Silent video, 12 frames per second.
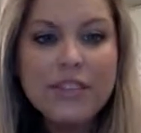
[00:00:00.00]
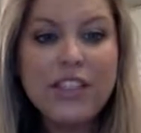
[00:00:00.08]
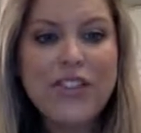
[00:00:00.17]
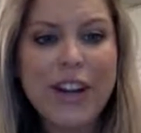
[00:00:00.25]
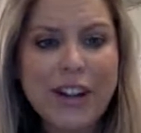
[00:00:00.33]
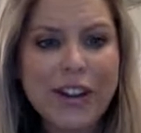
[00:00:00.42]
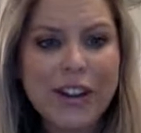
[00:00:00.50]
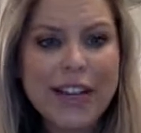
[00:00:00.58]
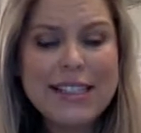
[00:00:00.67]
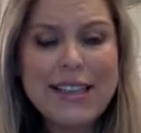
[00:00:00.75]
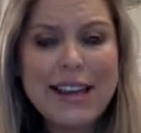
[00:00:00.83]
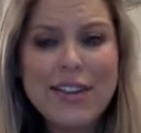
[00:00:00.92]
y'all got
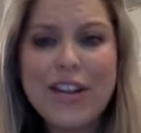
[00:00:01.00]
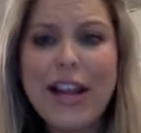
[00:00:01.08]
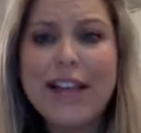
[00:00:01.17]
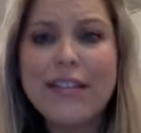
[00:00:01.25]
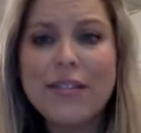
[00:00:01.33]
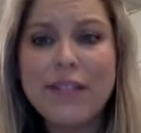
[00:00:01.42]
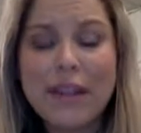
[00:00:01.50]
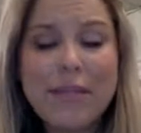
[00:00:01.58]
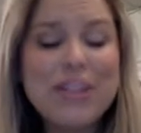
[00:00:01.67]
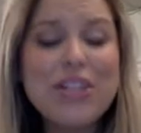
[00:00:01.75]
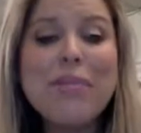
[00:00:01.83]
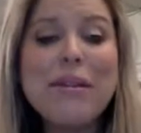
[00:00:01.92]
sidetracked. But
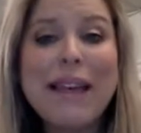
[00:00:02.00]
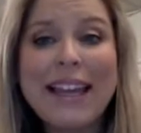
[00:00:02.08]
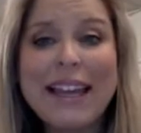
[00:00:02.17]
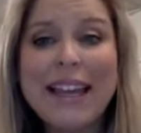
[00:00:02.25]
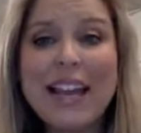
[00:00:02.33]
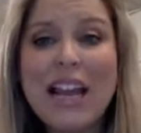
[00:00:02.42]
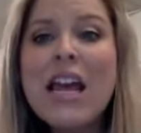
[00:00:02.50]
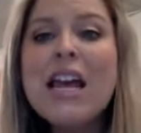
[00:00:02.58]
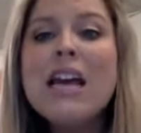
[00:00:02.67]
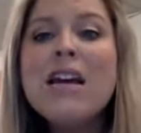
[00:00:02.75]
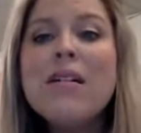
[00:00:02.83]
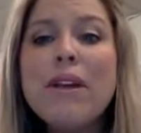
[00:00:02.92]
jumping back in,
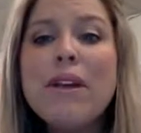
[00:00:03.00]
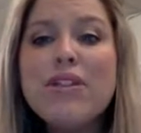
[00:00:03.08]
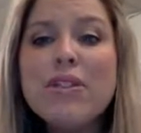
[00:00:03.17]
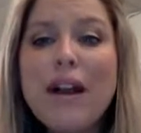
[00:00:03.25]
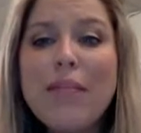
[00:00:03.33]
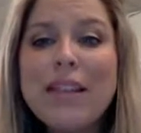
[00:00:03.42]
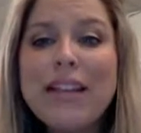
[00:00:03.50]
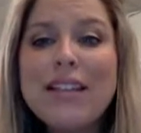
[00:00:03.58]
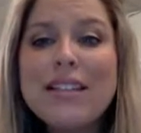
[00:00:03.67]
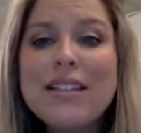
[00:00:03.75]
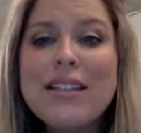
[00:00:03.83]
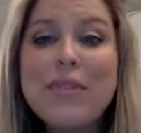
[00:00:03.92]
most crop plants
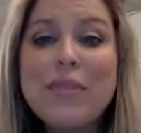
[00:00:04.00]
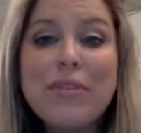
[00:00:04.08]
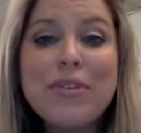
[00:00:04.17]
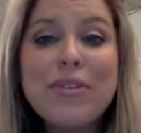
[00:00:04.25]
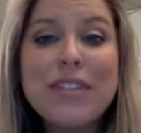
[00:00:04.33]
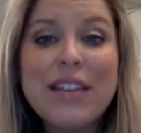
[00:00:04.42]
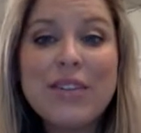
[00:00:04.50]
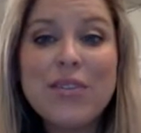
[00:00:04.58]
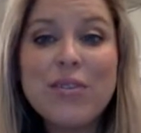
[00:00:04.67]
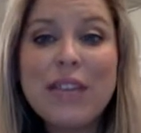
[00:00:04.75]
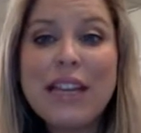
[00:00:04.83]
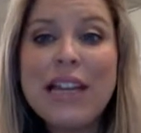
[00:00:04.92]
that reproduce sexually